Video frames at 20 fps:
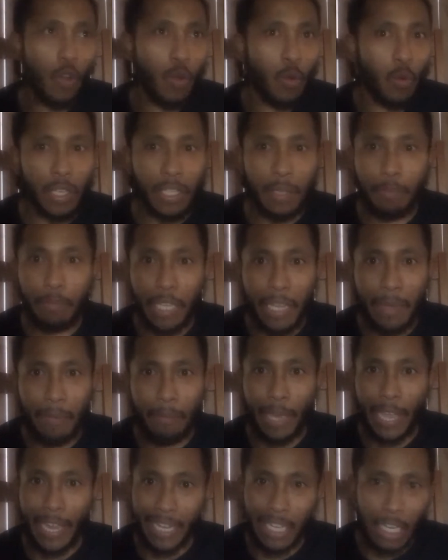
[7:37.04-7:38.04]
with it being
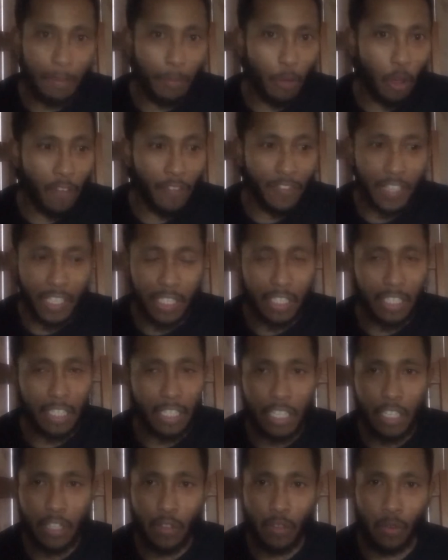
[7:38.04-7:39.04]
banged up
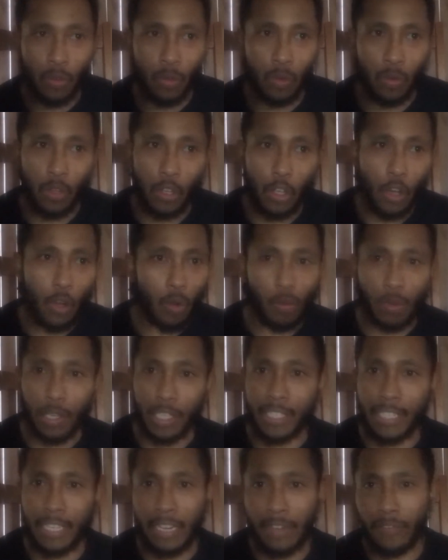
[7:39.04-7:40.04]
offensively through
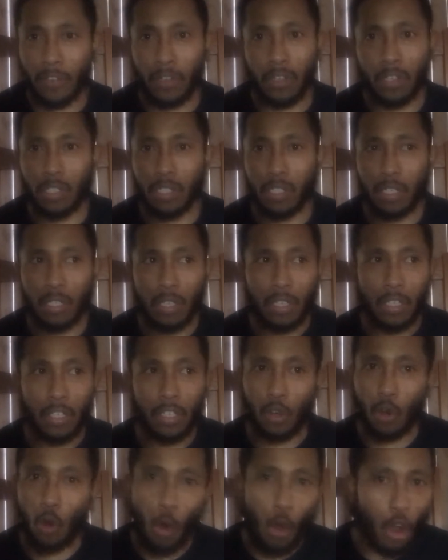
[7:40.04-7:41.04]
receivers,
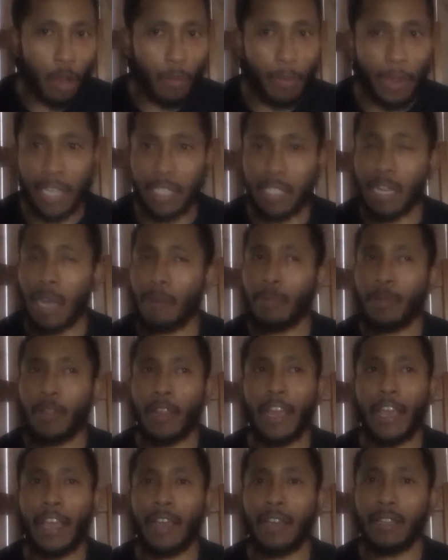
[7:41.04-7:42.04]
your quarterback's not
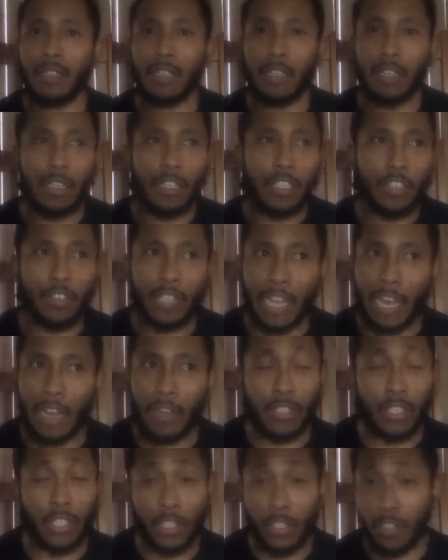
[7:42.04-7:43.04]
playing. You're down
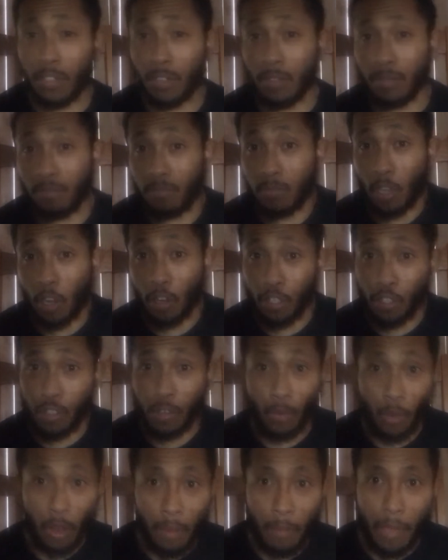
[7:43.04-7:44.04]
to your third-string
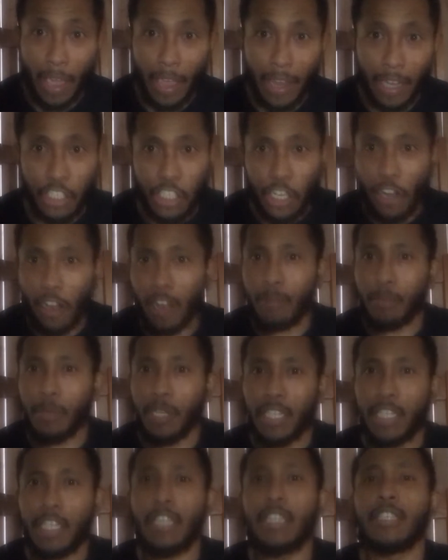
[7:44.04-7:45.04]
running back, Jerick
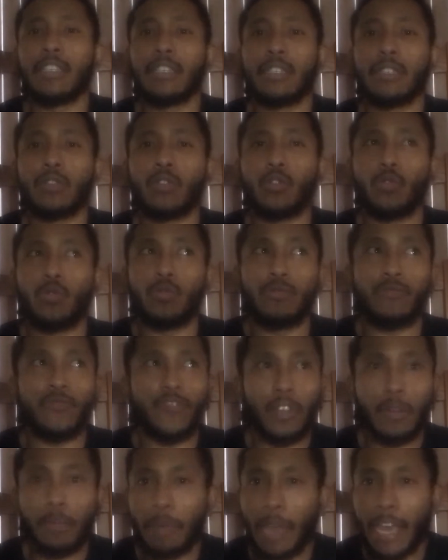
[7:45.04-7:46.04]
McKinnon, who for
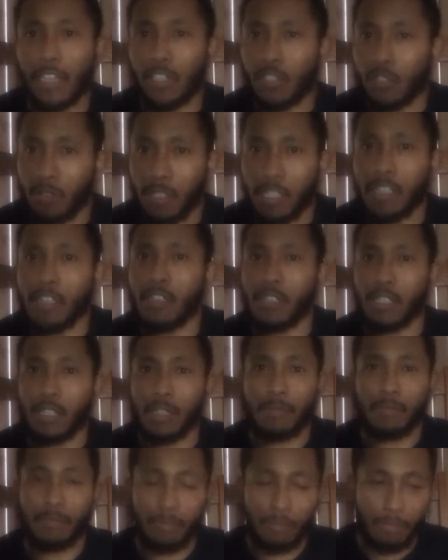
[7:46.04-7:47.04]
the past 2 years
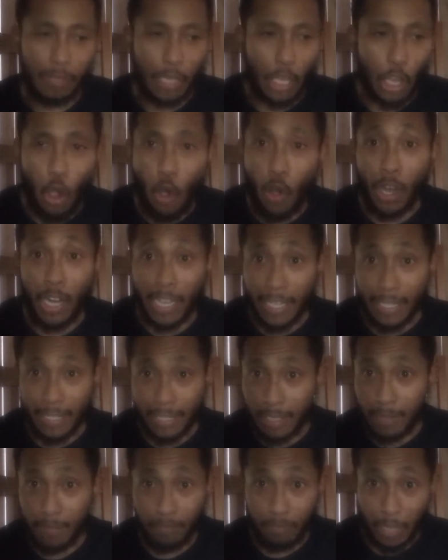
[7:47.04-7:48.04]
been going
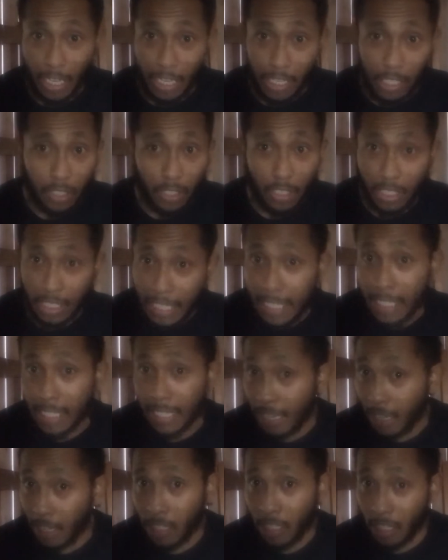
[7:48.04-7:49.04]
against
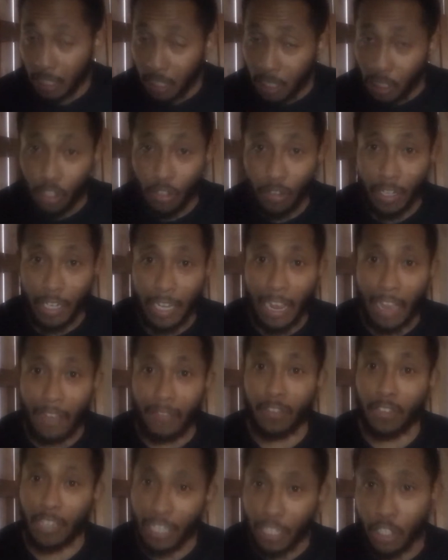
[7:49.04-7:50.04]
season-ending injury
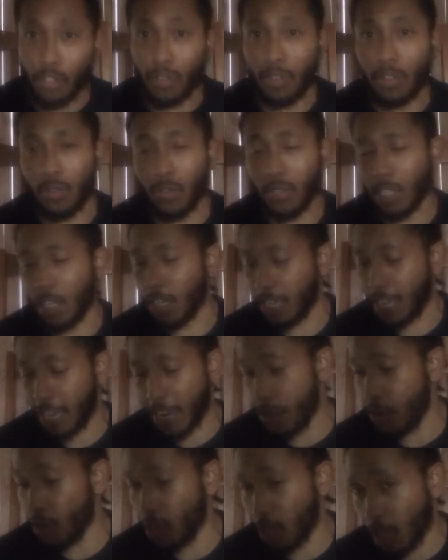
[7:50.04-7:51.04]
after injury, who's going to
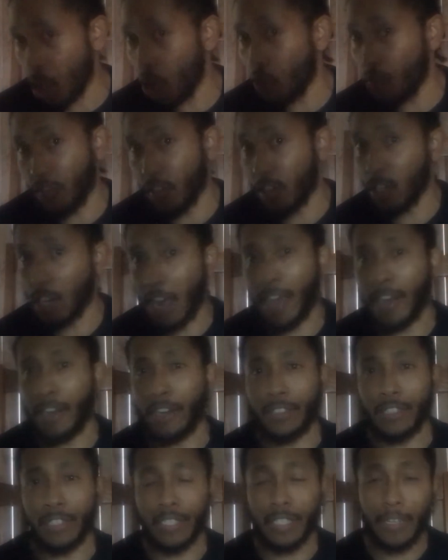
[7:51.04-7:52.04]
carry the load for the
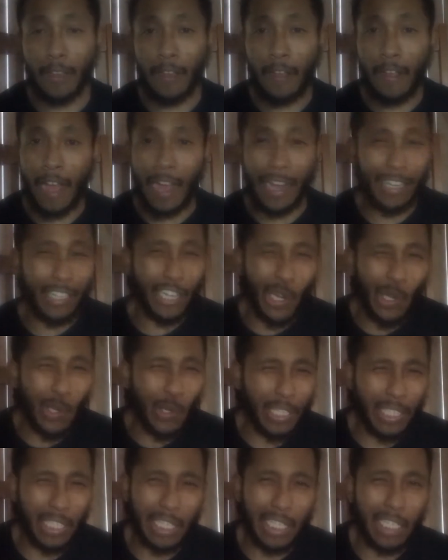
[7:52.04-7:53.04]
Niners. I don't
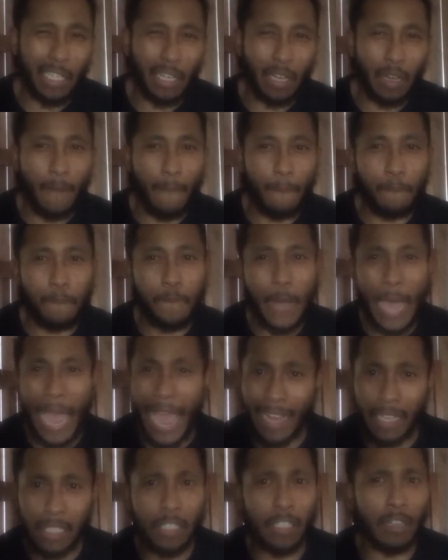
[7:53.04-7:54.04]
see them
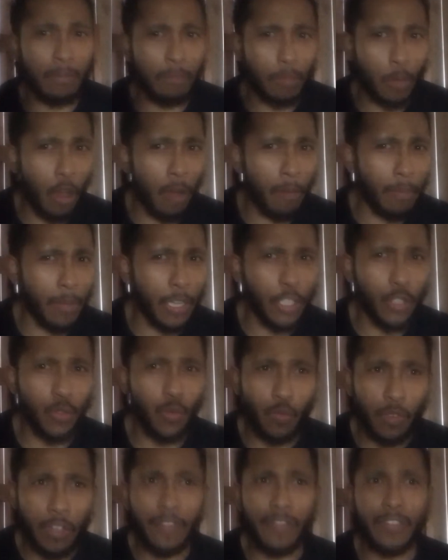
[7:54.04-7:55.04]
passing the ball much
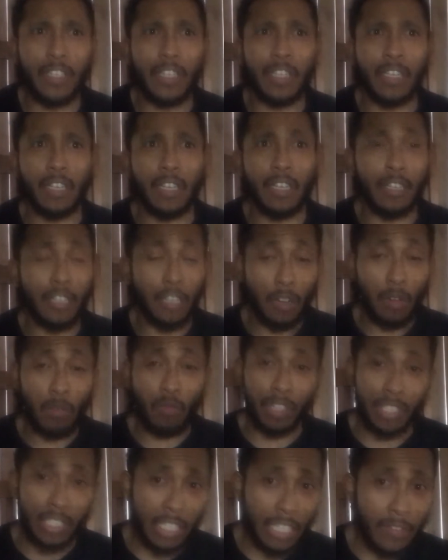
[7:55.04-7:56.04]
with the
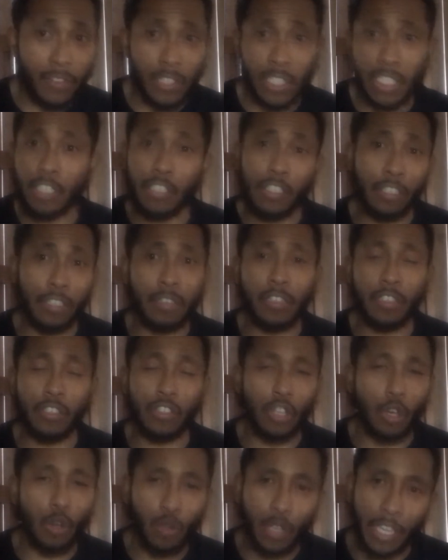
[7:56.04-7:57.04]
receivers injured. There's
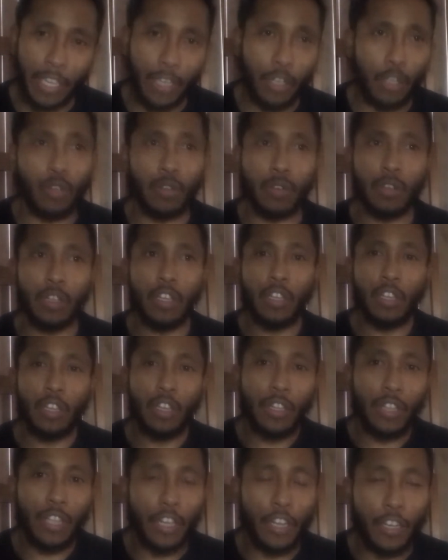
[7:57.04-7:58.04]
no Kittle.
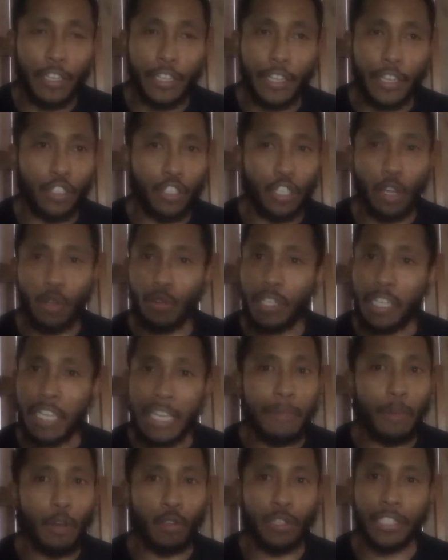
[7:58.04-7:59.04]
There's no
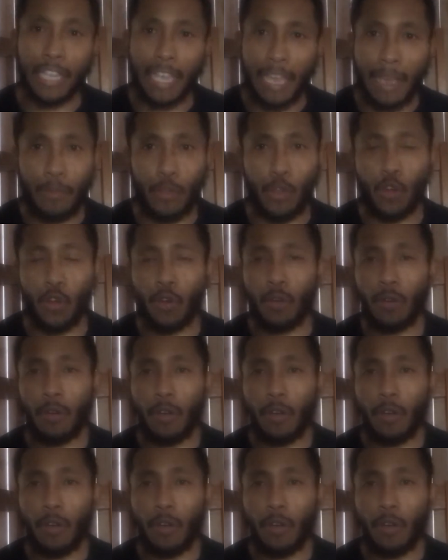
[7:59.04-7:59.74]
Deebo Samuel.